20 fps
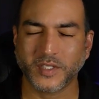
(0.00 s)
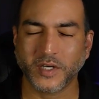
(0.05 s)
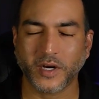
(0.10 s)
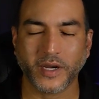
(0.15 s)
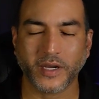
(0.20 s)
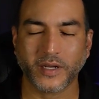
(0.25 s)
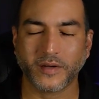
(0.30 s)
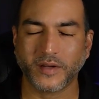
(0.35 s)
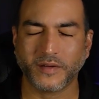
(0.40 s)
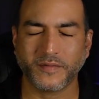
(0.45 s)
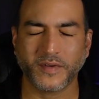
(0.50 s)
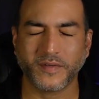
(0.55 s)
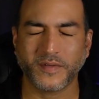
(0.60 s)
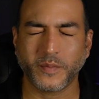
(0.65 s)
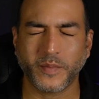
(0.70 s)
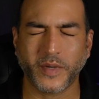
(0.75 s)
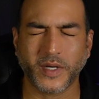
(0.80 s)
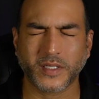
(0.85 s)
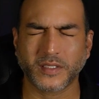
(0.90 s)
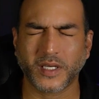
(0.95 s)
Sorry, not
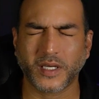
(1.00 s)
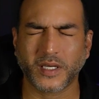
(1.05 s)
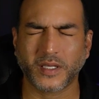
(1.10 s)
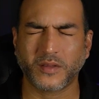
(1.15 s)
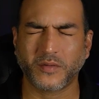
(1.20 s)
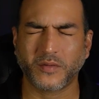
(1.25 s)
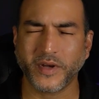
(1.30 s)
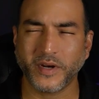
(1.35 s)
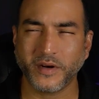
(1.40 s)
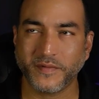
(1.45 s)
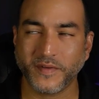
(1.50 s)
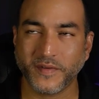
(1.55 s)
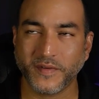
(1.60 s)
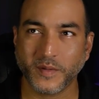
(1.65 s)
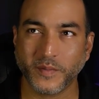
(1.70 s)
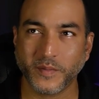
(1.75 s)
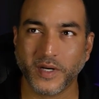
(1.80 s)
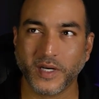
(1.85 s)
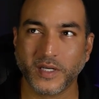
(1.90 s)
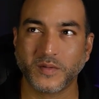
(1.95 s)
50 bucks, like
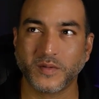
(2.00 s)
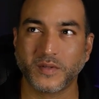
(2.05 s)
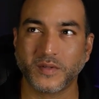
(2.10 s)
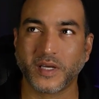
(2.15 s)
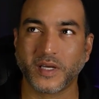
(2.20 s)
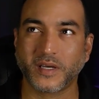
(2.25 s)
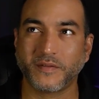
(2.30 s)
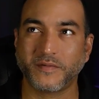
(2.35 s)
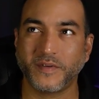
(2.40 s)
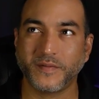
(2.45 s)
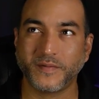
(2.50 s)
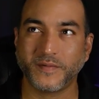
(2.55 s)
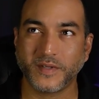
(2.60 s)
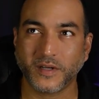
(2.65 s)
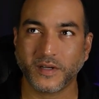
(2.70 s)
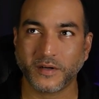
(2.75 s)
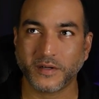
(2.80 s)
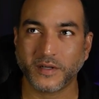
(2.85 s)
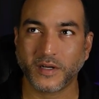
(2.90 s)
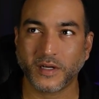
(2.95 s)
$350 with like a $50
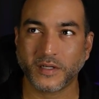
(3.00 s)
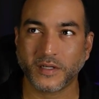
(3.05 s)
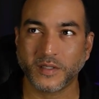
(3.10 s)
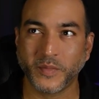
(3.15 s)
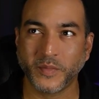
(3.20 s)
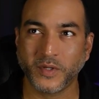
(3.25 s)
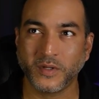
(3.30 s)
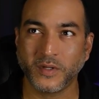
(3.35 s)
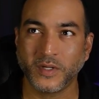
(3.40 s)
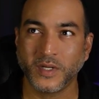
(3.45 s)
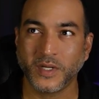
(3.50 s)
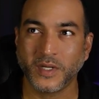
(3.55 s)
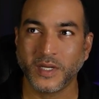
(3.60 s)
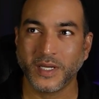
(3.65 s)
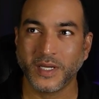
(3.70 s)
deductible.